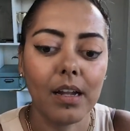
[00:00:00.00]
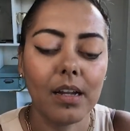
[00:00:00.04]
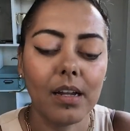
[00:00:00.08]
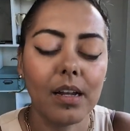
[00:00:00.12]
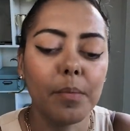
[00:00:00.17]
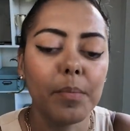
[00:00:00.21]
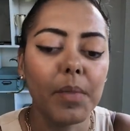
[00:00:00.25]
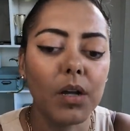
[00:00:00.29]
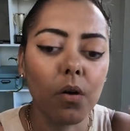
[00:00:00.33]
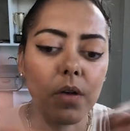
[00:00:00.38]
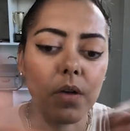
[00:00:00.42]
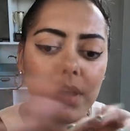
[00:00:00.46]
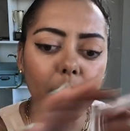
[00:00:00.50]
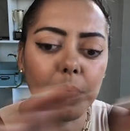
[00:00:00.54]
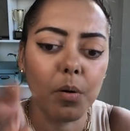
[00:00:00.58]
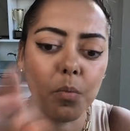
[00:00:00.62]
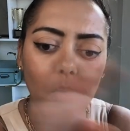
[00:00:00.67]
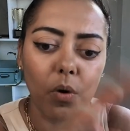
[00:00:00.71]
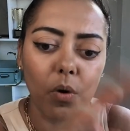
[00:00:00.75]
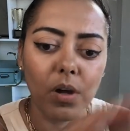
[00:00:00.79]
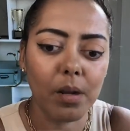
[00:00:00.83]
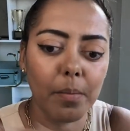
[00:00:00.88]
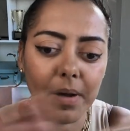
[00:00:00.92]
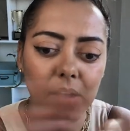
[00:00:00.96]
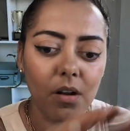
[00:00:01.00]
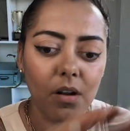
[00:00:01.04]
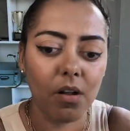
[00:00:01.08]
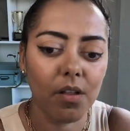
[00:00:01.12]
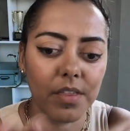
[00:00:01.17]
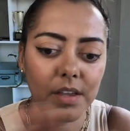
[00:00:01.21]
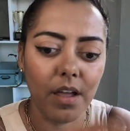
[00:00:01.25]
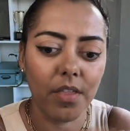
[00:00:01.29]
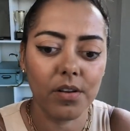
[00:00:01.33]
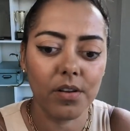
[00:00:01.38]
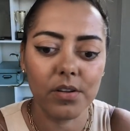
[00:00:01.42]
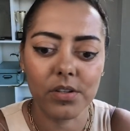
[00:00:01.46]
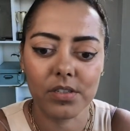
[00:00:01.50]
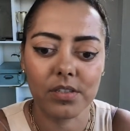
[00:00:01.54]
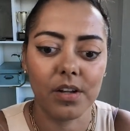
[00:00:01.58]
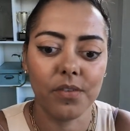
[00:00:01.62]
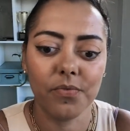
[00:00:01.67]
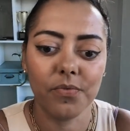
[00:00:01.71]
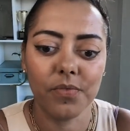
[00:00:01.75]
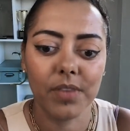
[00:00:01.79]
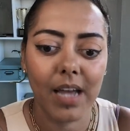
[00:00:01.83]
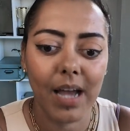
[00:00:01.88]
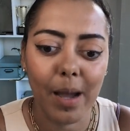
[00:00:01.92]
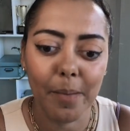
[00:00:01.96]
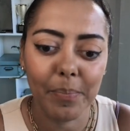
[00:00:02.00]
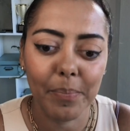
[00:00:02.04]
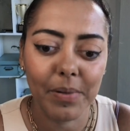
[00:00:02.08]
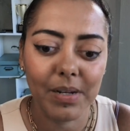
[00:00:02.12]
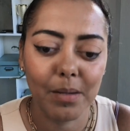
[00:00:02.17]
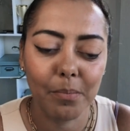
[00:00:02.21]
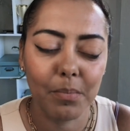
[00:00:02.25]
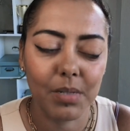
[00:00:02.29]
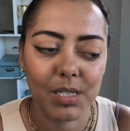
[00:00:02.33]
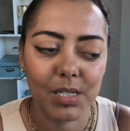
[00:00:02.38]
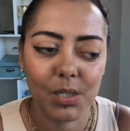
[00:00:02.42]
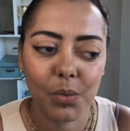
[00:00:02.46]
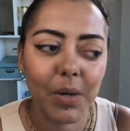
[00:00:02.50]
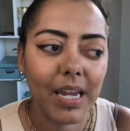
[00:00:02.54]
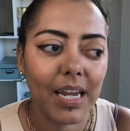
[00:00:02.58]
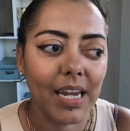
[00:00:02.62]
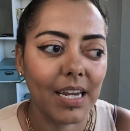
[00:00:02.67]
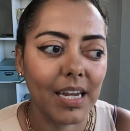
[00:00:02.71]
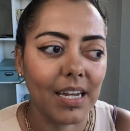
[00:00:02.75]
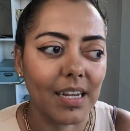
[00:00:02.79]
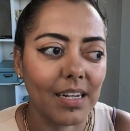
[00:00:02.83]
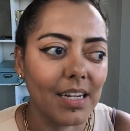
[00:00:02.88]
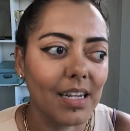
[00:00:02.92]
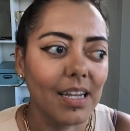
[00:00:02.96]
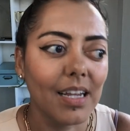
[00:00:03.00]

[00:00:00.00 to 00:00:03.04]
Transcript: And I'm like, okay, well, what about all the other stuff that happened in between?